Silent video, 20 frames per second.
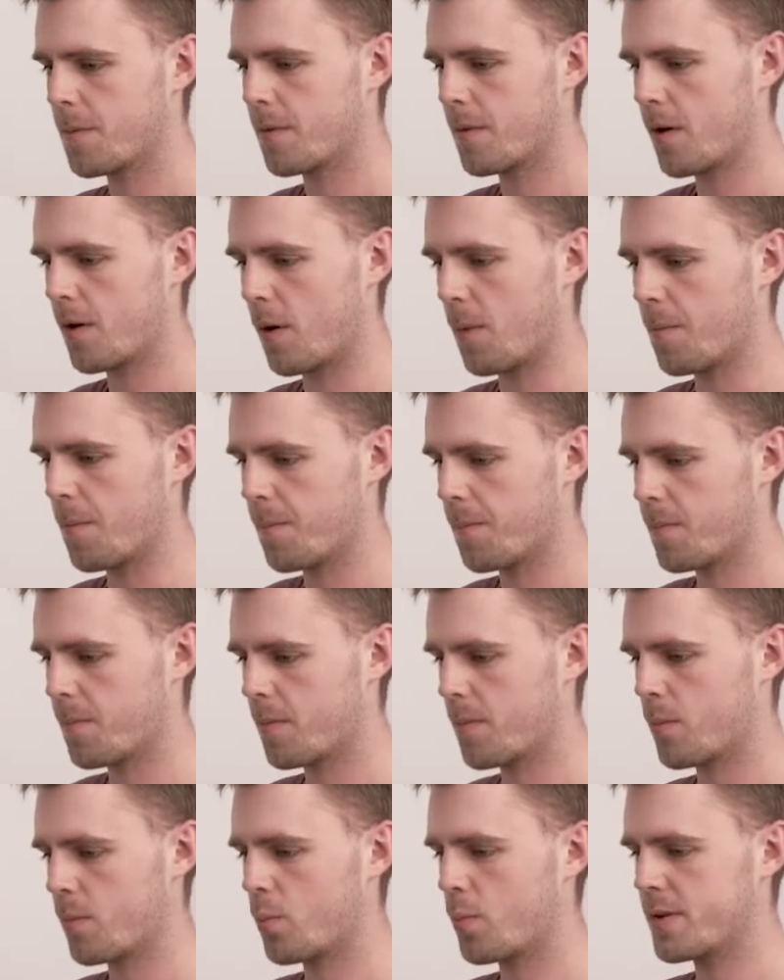So
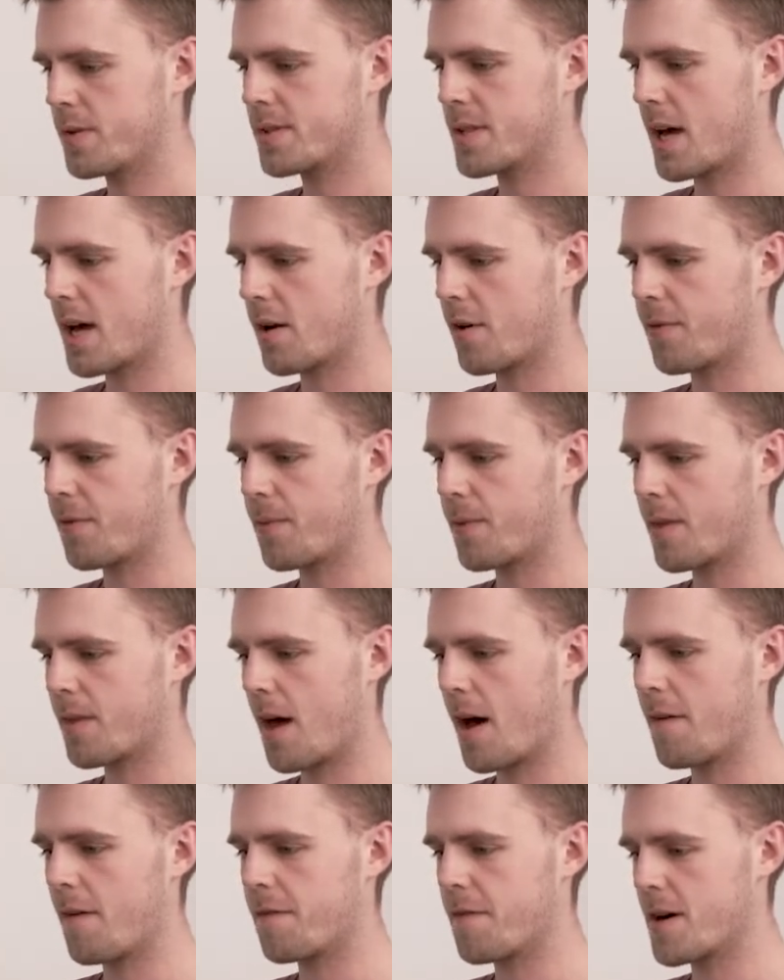we start off with
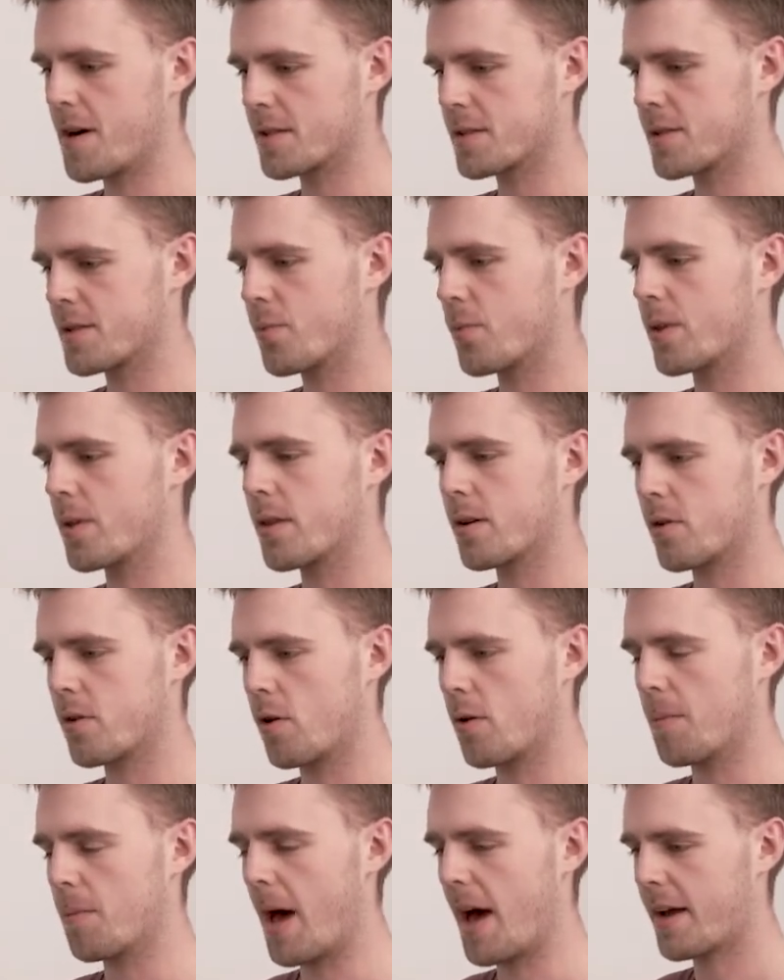our function with a
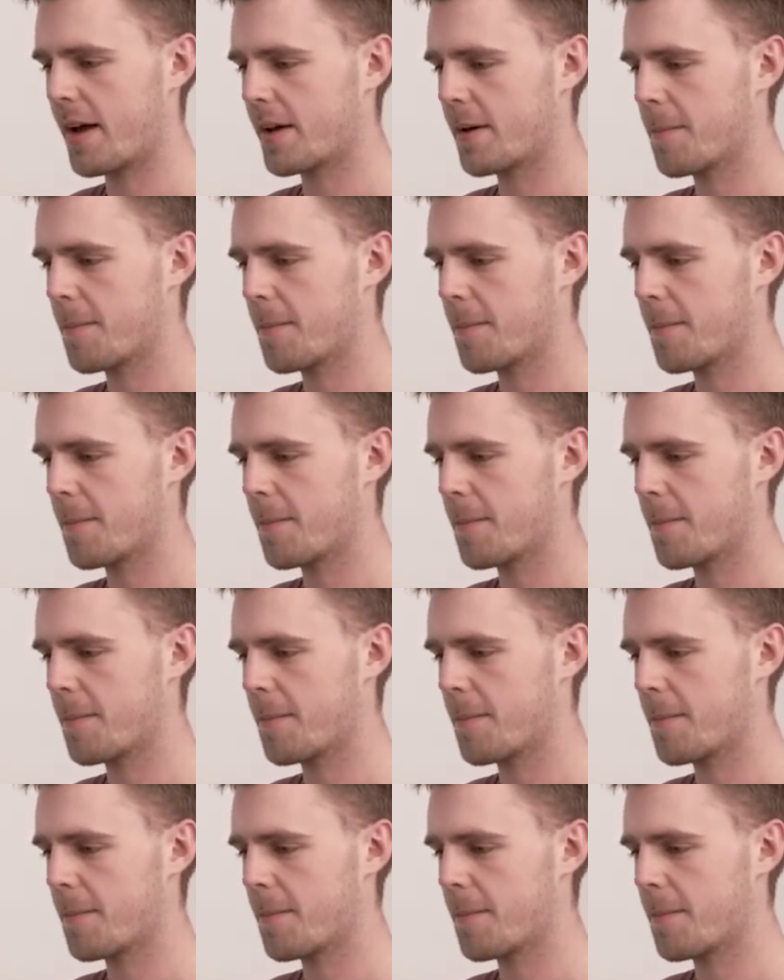callback.